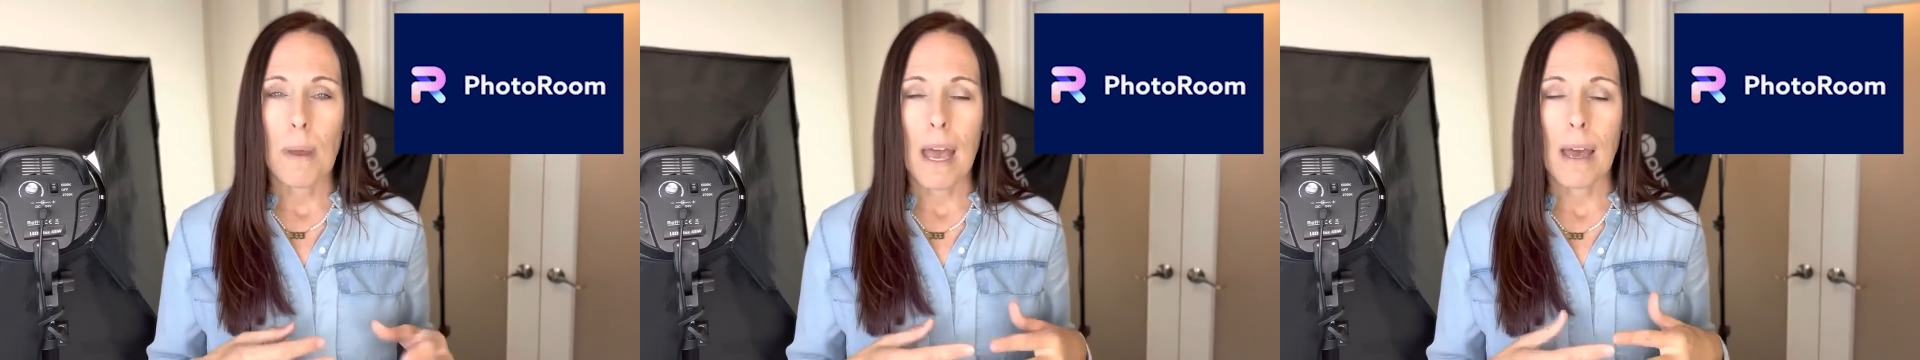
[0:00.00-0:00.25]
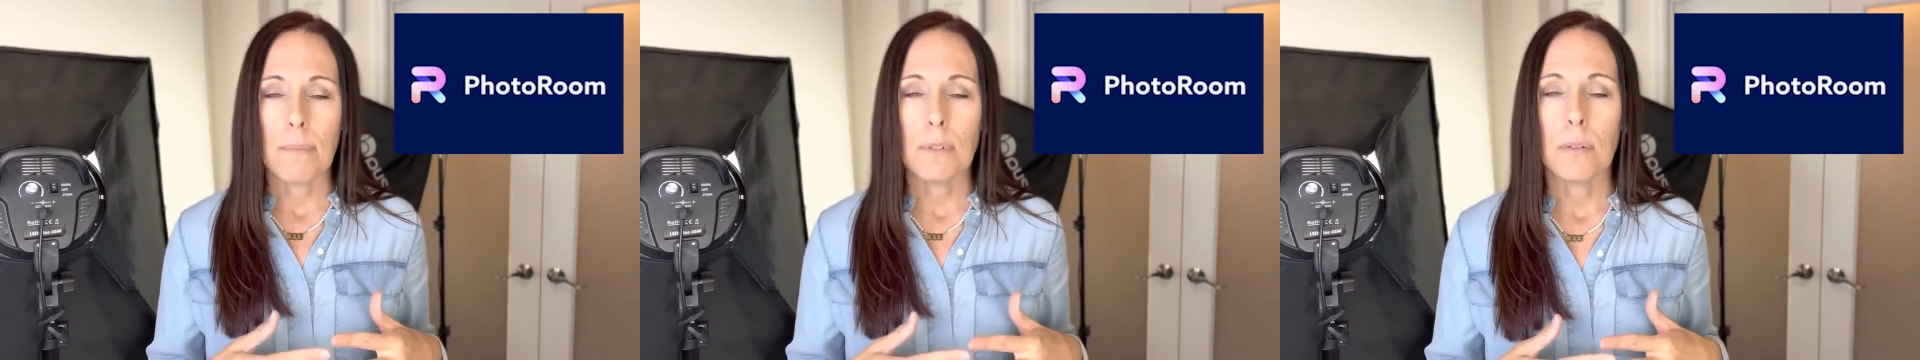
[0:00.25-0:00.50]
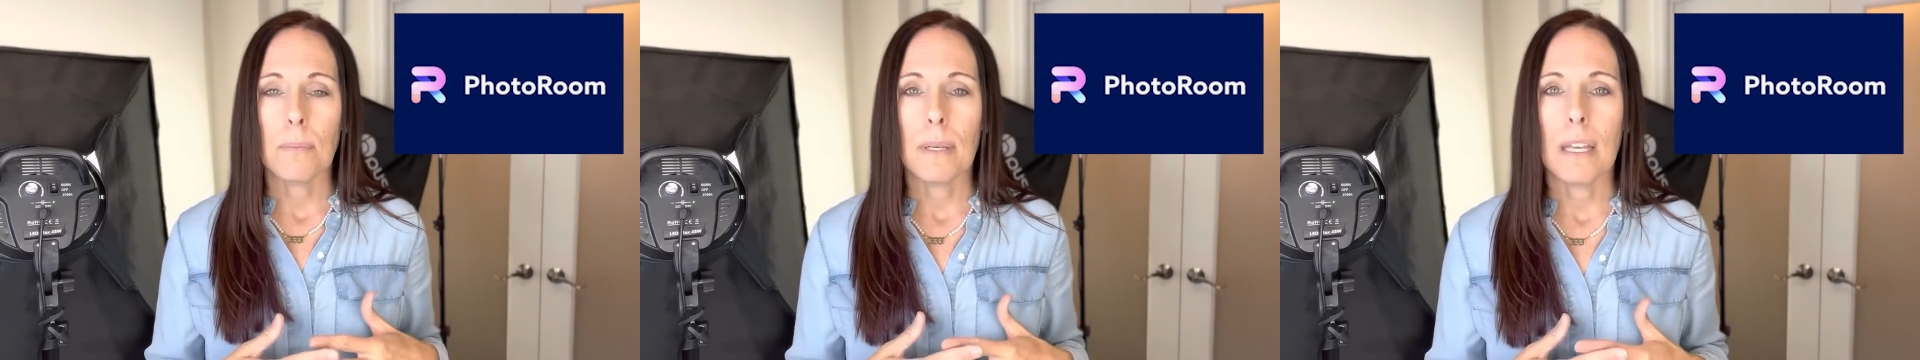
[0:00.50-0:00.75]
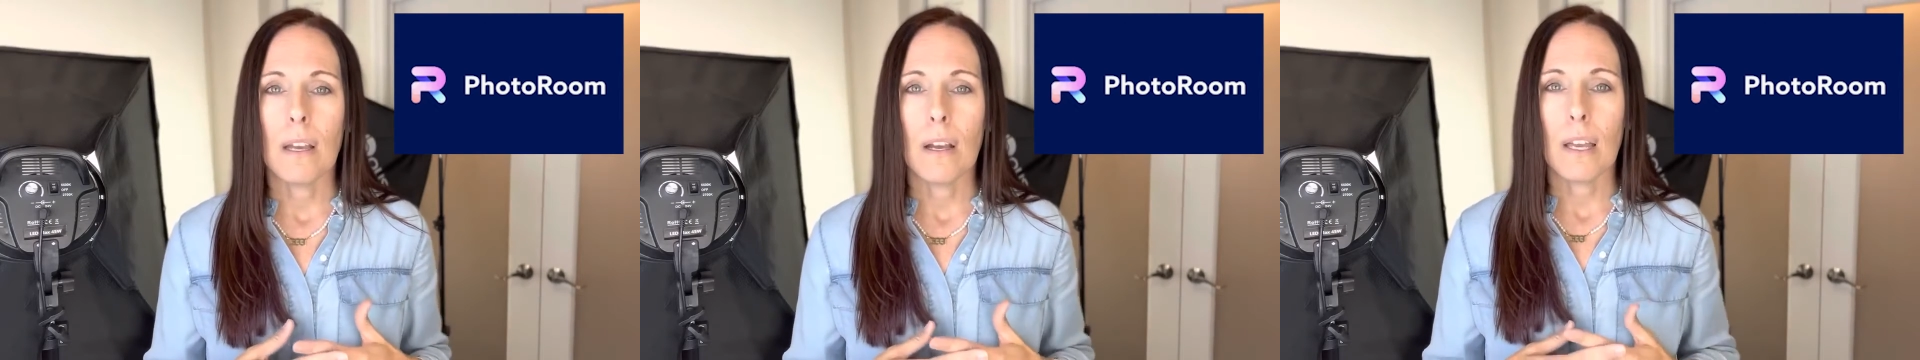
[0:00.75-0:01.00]
app to
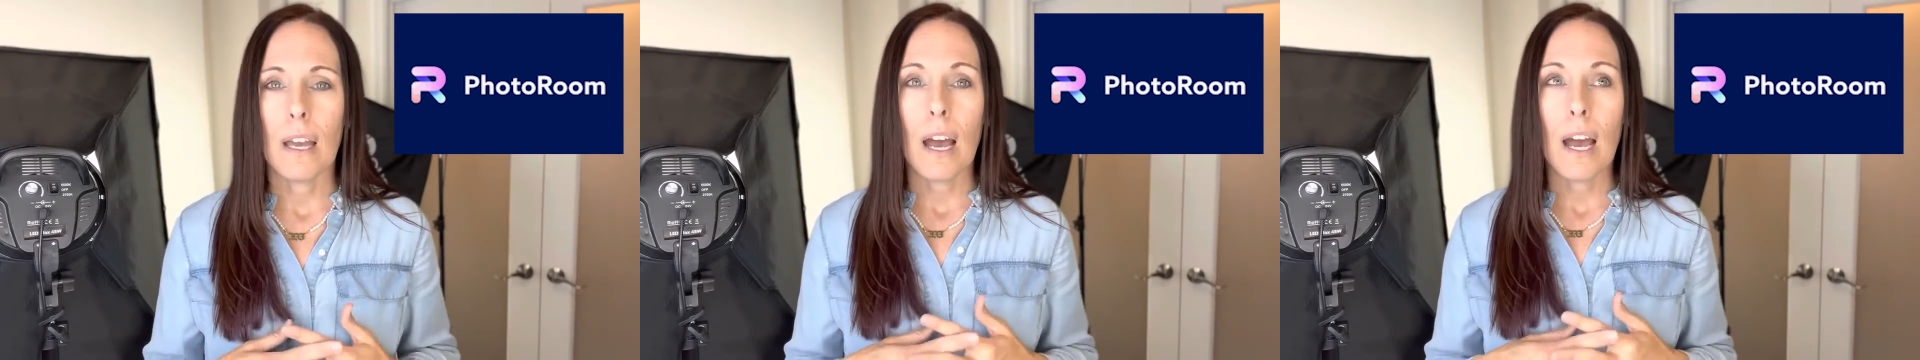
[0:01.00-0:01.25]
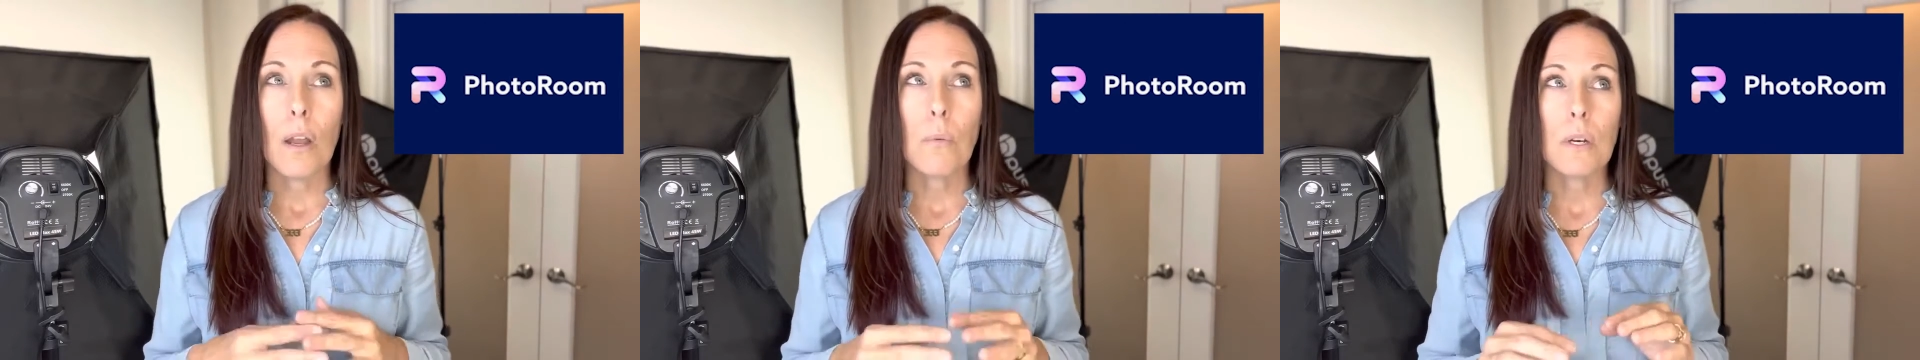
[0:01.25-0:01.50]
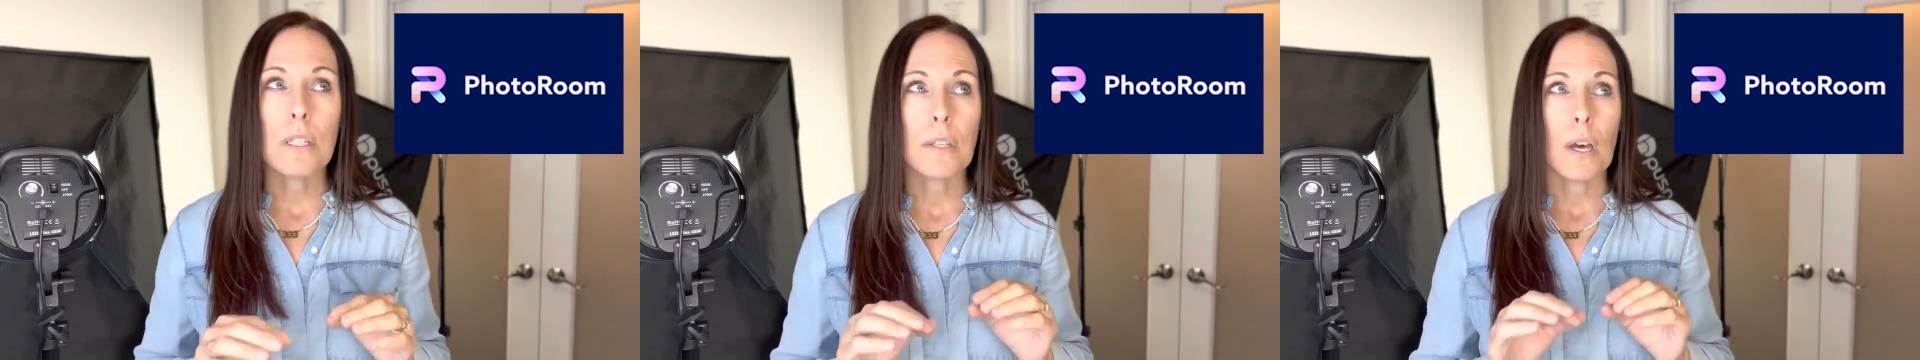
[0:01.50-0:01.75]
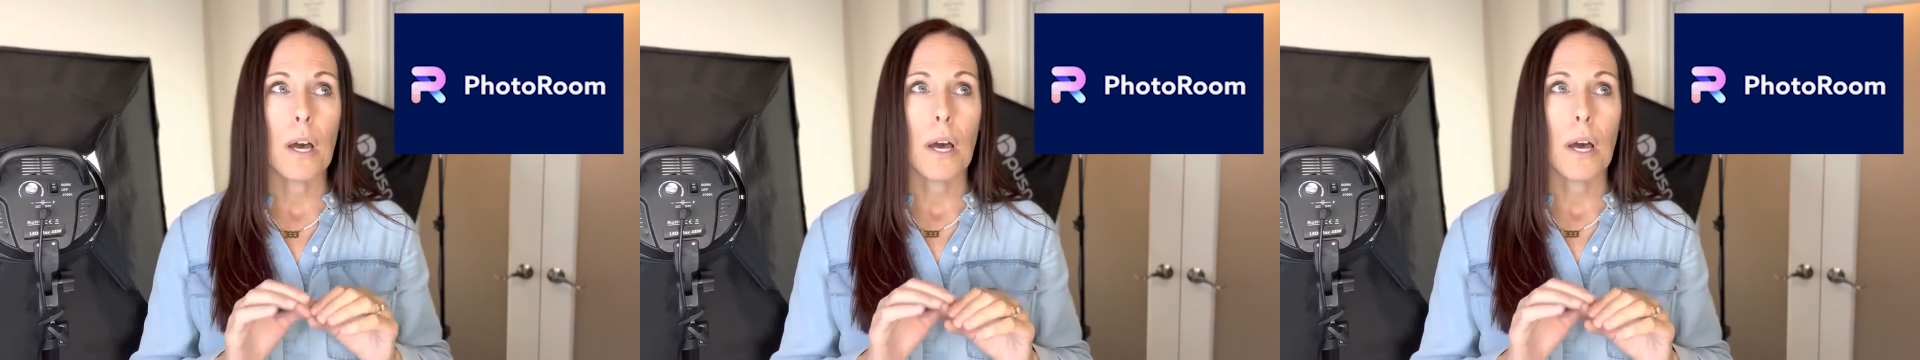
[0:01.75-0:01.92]
me, I was